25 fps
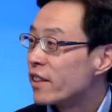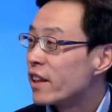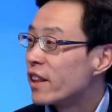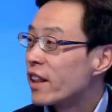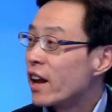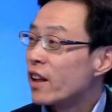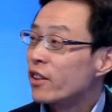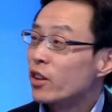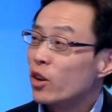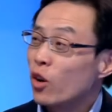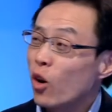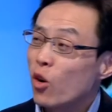it,
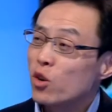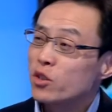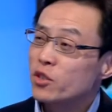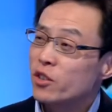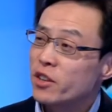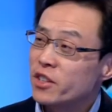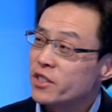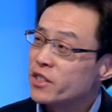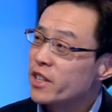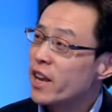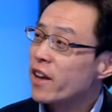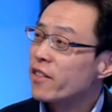and also
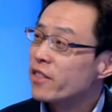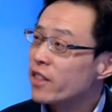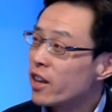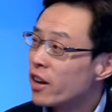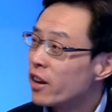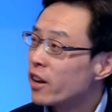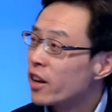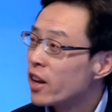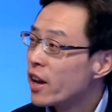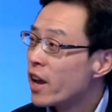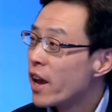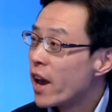they send
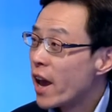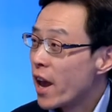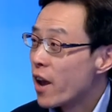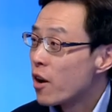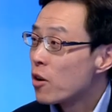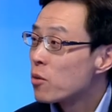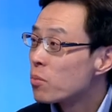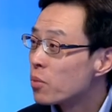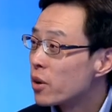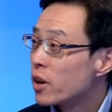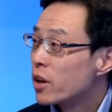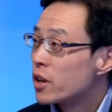their
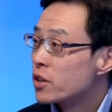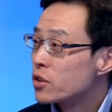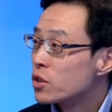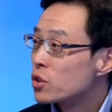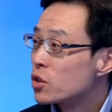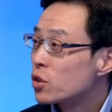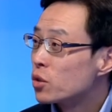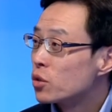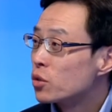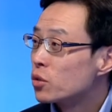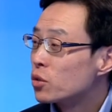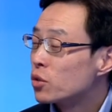airplanes
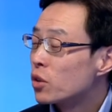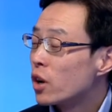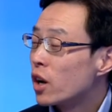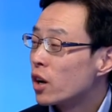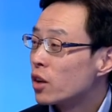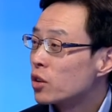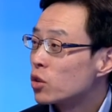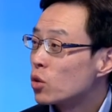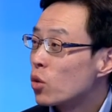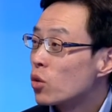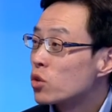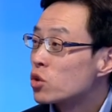to
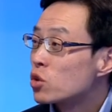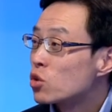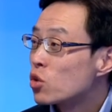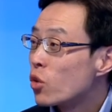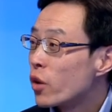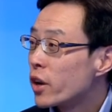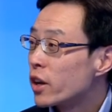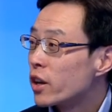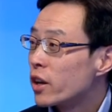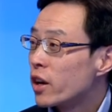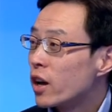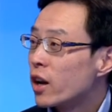
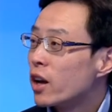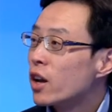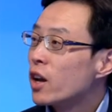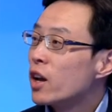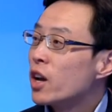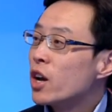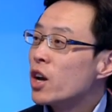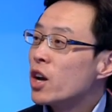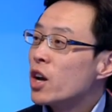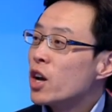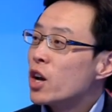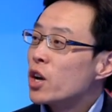Australia
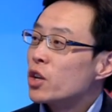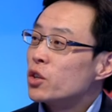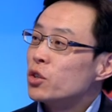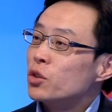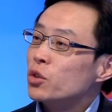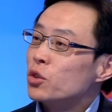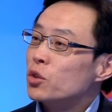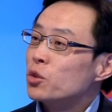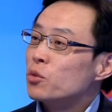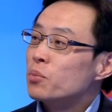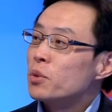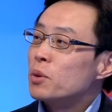
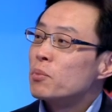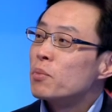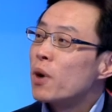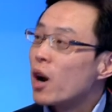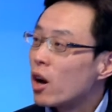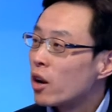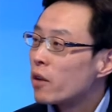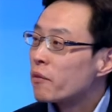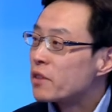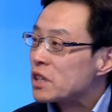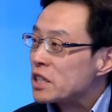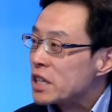to be
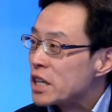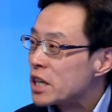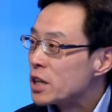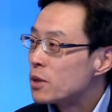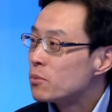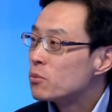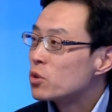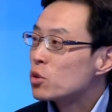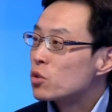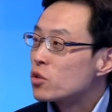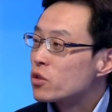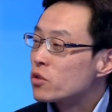part of the
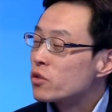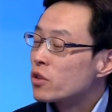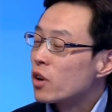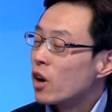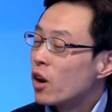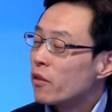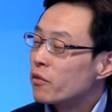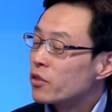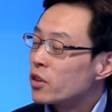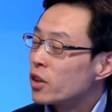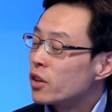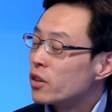team
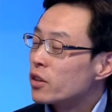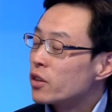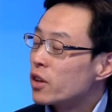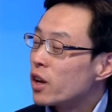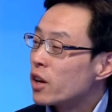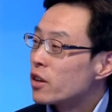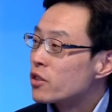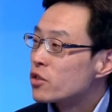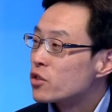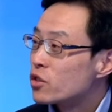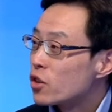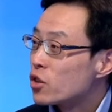of the
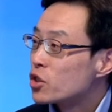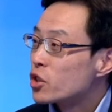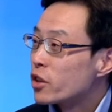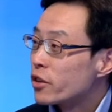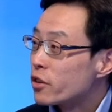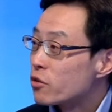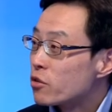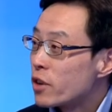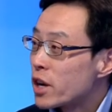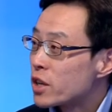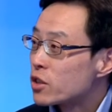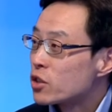search
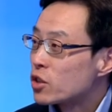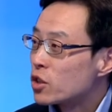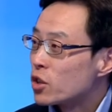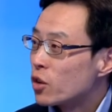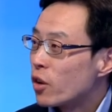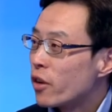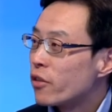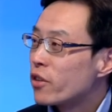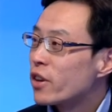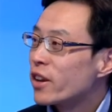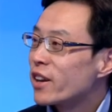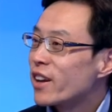and rescue.
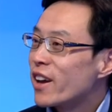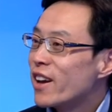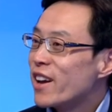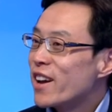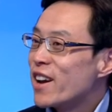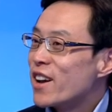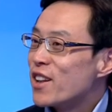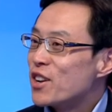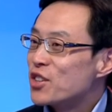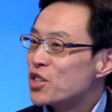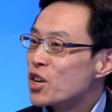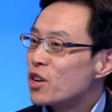I think
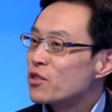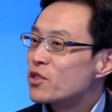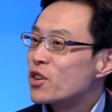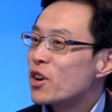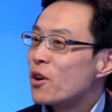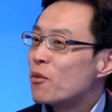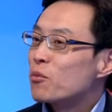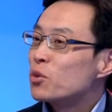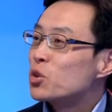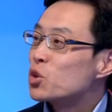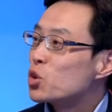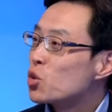the Chinese
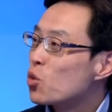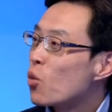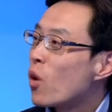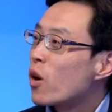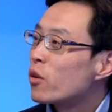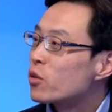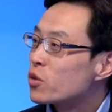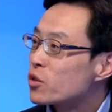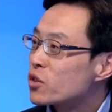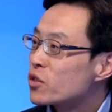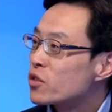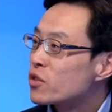government do
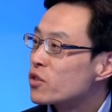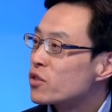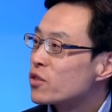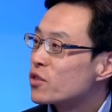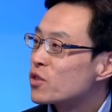want to